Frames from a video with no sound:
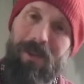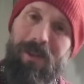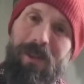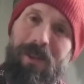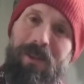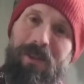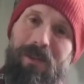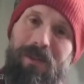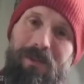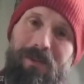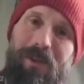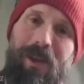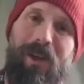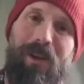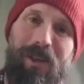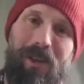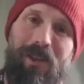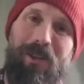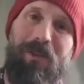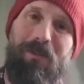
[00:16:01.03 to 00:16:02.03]
And there's a
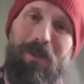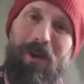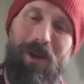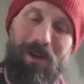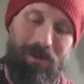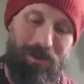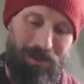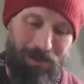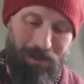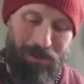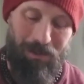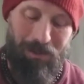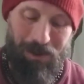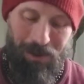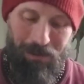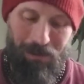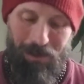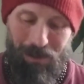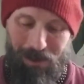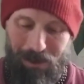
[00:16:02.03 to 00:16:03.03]
very small group of
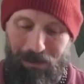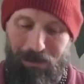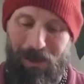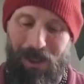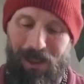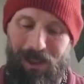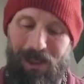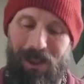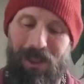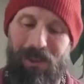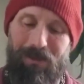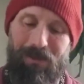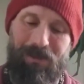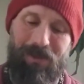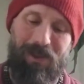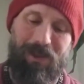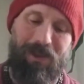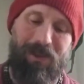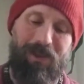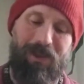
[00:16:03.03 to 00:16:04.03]
people in my life
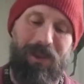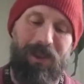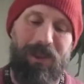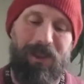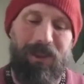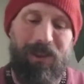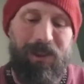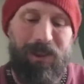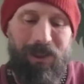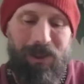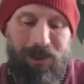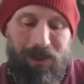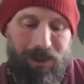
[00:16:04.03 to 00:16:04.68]
that are like,